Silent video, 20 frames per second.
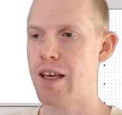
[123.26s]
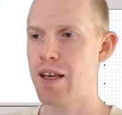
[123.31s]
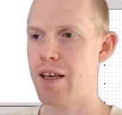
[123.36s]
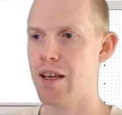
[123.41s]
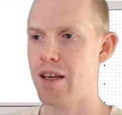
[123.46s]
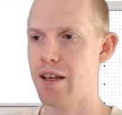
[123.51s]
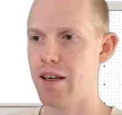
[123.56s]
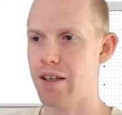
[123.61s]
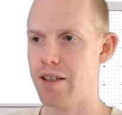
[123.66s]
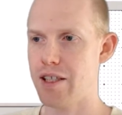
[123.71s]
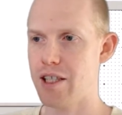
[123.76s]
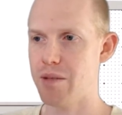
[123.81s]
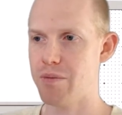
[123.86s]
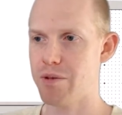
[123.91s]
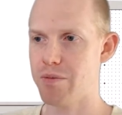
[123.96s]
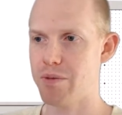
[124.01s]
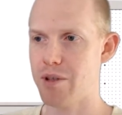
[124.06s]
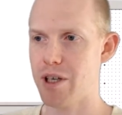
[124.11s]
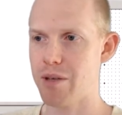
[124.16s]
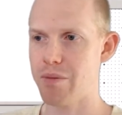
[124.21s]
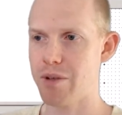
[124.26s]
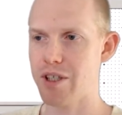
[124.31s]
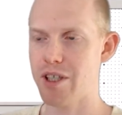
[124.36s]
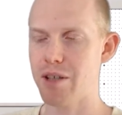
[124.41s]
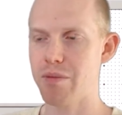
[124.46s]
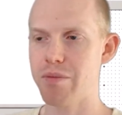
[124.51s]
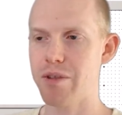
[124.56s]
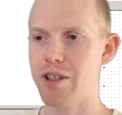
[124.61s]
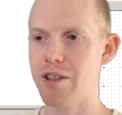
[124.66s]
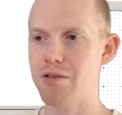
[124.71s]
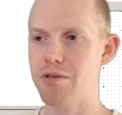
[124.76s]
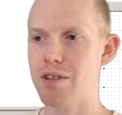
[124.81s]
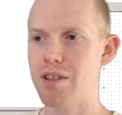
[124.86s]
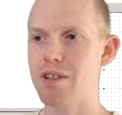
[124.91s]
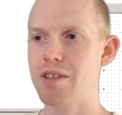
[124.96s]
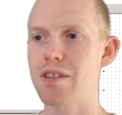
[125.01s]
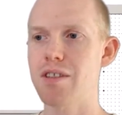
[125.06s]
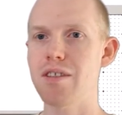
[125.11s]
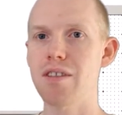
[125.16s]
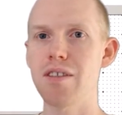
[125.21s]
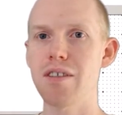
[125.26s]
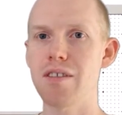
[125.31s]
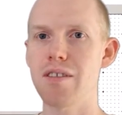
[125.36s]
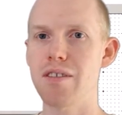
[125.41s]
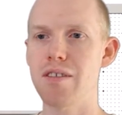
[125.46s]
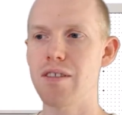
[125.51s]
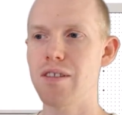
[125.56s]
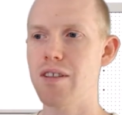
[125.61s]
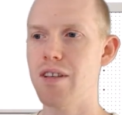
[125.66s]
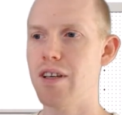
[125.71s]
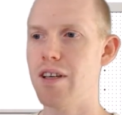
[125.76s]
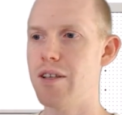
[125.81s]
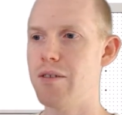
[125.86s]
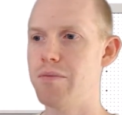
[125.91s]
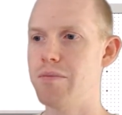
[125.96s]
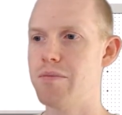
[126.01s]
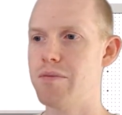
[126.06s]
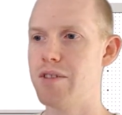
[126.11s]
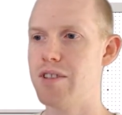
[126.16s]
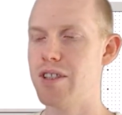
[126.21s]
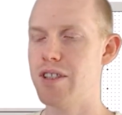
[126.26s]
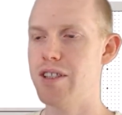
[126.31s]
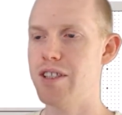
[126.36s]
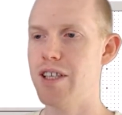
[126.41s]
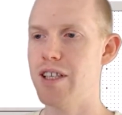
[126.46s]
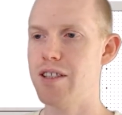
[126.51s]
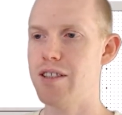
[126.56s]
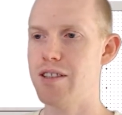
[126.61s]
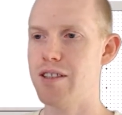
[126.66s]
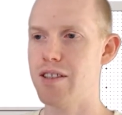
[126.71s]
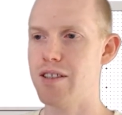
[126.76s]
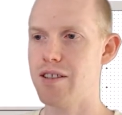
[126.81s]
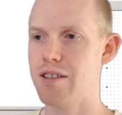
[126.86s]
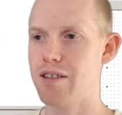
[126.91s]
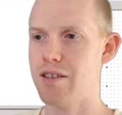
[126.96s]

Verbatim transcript: And it keeps popping up here with um, suggestions.